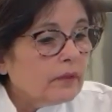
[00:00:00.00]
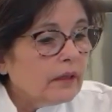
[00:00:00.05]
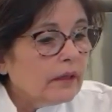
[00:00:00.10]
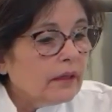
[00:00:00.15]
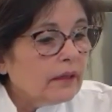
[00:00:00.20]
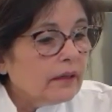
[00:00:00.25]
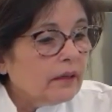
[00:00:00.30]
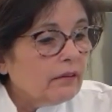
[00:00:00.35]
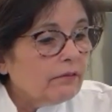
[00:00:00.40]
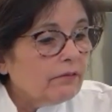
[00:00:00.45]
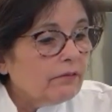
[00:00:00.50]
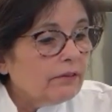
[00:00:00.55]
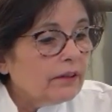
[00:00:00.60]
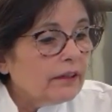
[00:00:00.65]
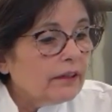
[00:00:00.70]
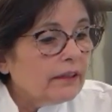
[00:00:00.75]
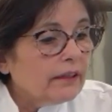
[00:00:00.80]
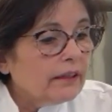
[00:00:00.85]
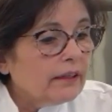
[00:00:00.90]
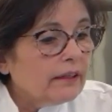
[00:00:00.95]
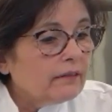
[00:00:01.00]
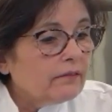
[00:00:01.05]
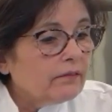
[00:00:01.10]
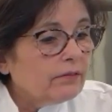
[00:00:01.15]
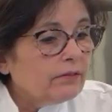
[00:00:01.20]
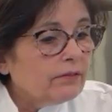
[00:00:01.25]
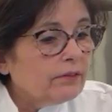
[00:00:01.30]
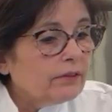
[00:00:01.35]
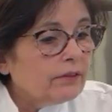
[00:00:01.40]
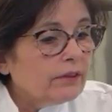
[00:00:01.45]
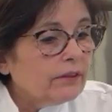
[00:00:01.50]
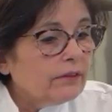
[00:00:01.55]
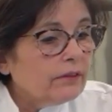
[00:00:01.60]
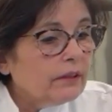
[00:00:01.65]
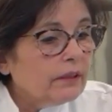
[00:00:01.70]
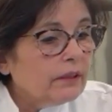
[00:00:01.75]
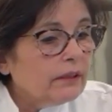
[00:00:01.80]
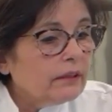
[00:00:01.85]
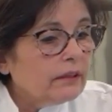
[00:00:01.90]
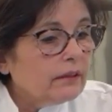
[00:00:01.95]
And I'll find that for you
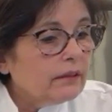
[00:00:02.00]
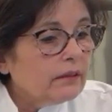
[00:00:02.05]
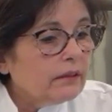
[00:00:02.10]
here.